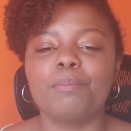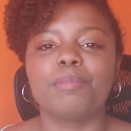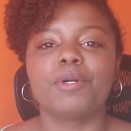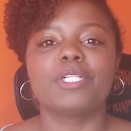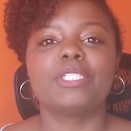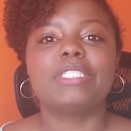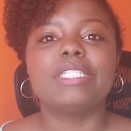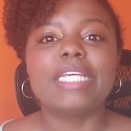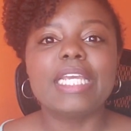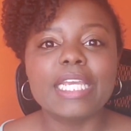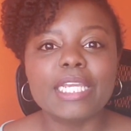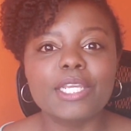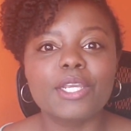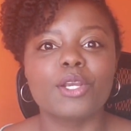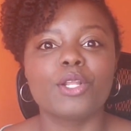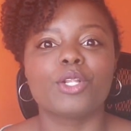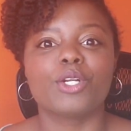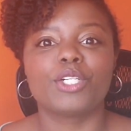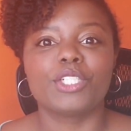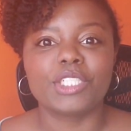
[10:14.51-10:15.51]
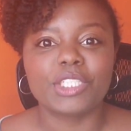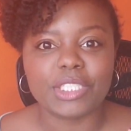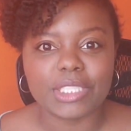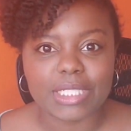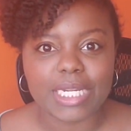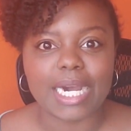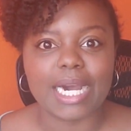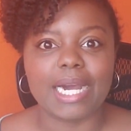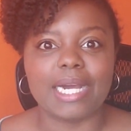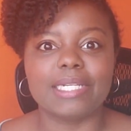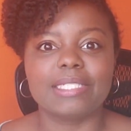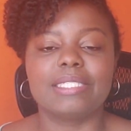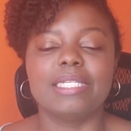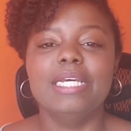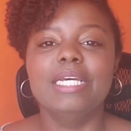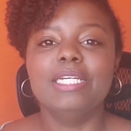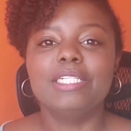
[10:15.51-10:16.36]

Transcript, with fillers: particular stocks